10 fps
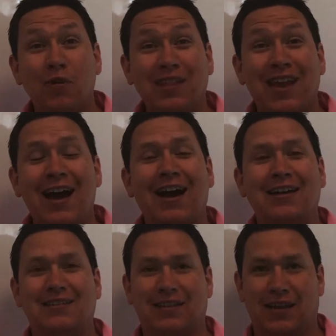with
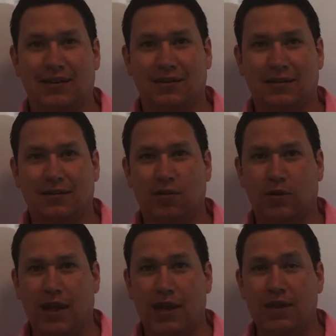content,
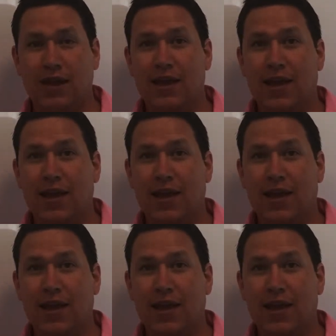okay?